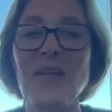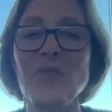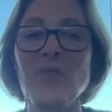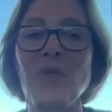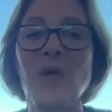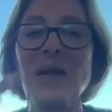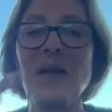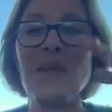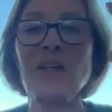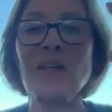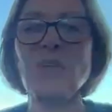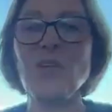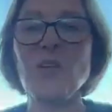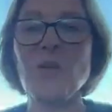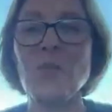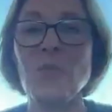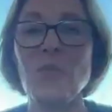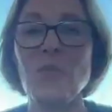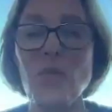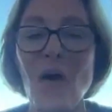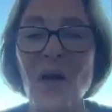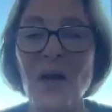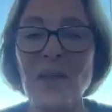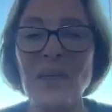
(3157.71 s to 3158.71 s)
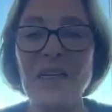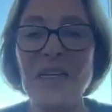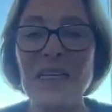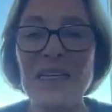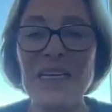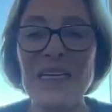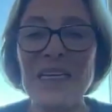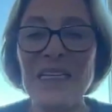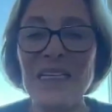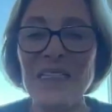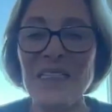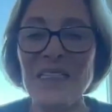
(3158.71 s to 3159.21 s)
try to look
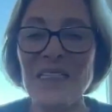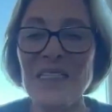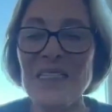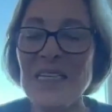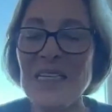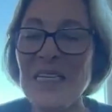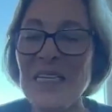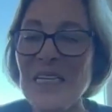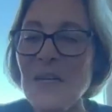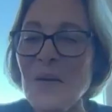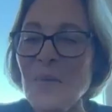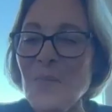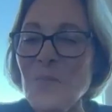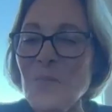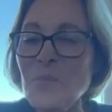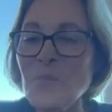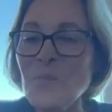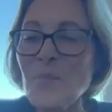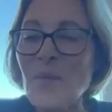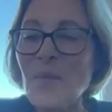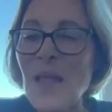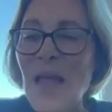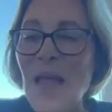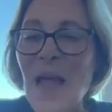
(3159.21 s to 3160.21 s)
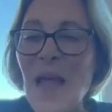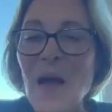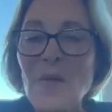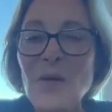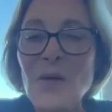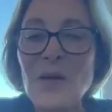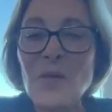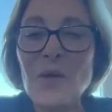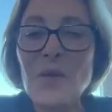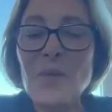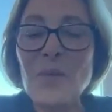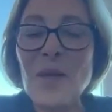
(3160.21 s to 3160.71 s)
broadly and see how
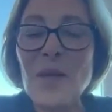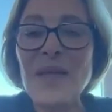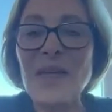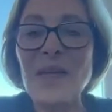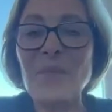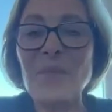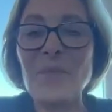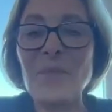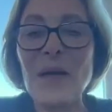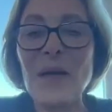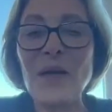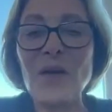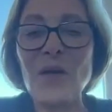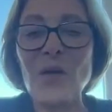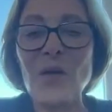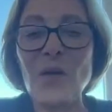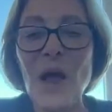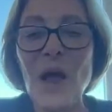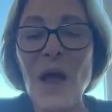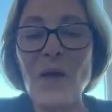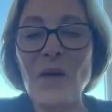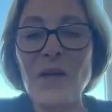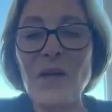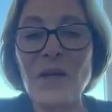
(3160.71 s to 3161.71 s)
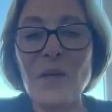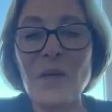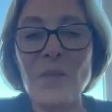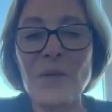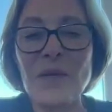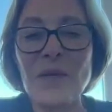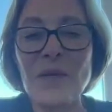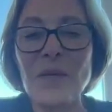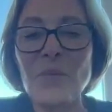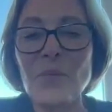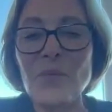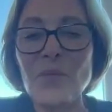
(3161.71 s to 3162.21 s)
can we make it better? How can it
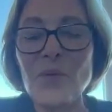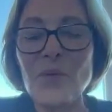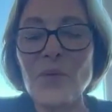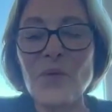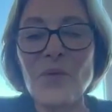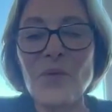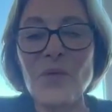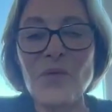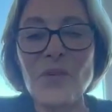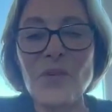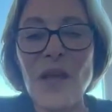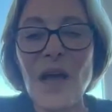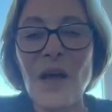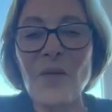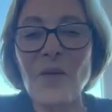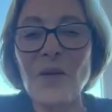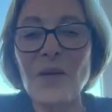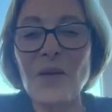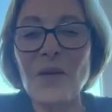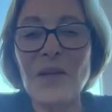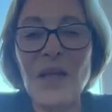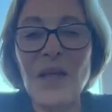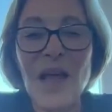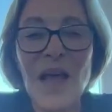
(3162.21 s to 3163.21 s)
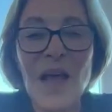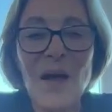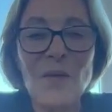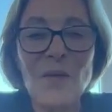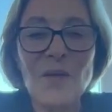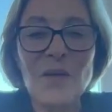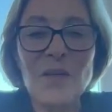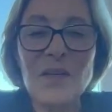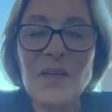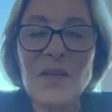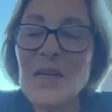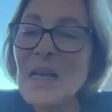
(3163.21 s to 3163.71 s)
be improved? How can
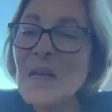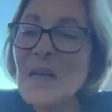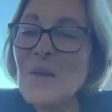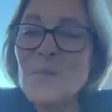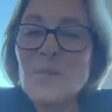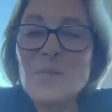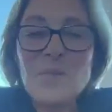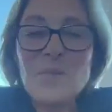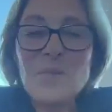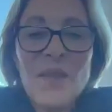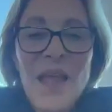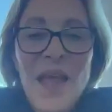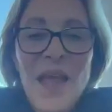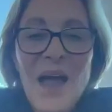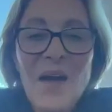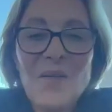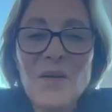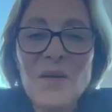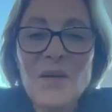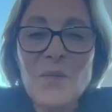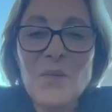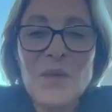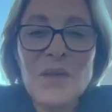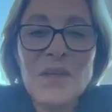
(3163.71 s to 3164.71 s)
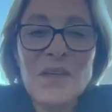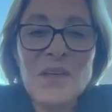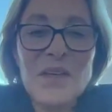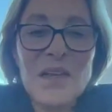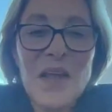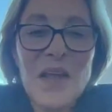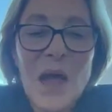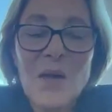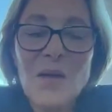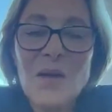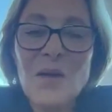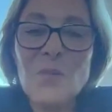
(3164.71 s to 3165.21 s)

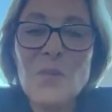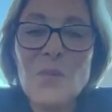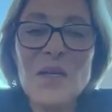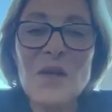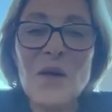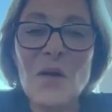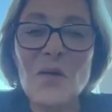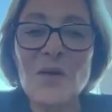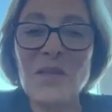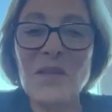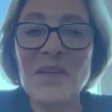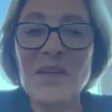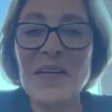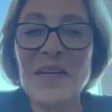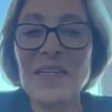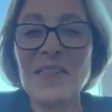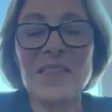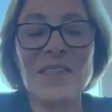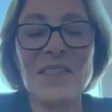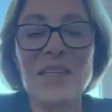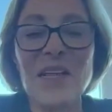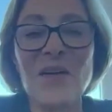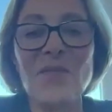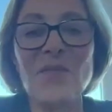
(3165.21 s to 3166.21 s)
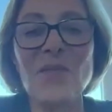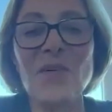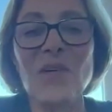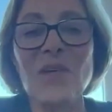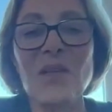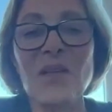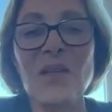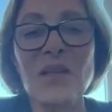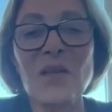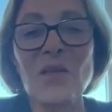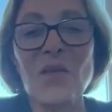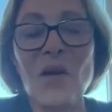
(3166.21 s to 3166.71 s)
we go to the next
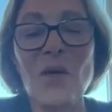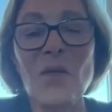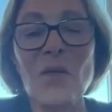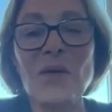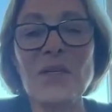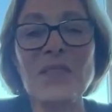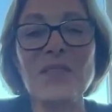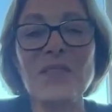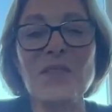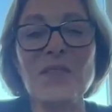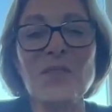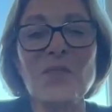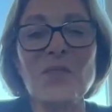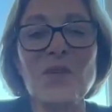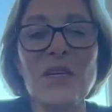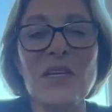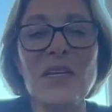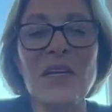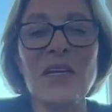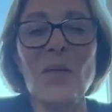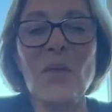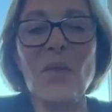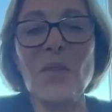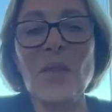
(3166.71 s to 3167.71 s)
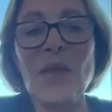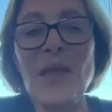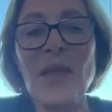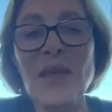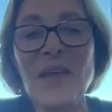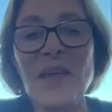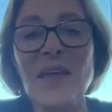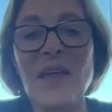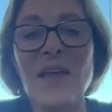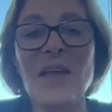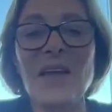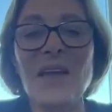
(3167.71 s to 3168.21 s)
level? They're always learning and
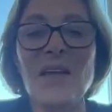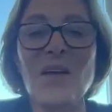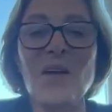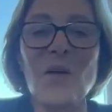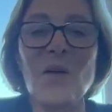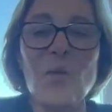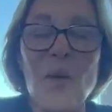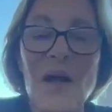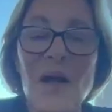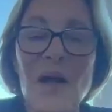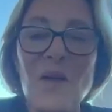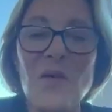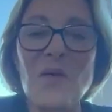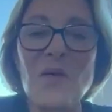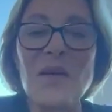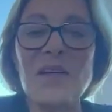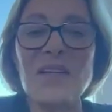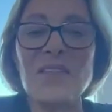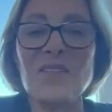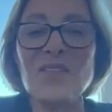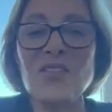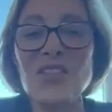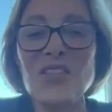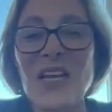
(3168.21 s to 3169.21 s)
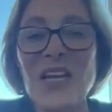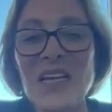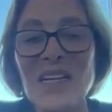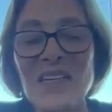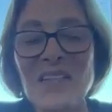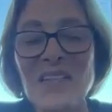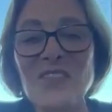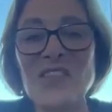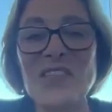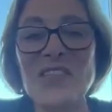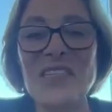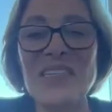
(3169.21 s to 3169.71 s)
thinking and inquiring and
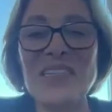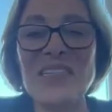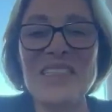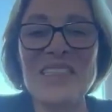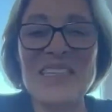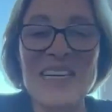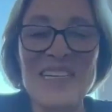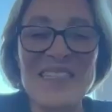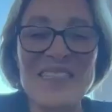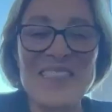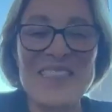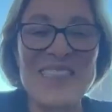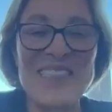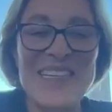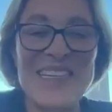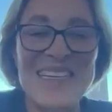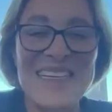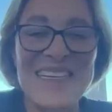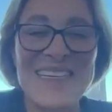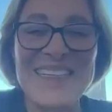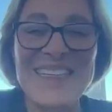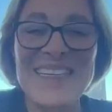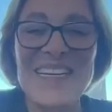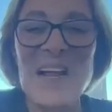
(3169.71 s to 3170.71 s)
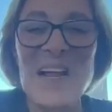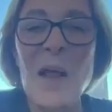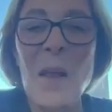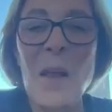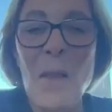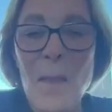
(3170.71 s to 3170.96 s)
challenging and testing and,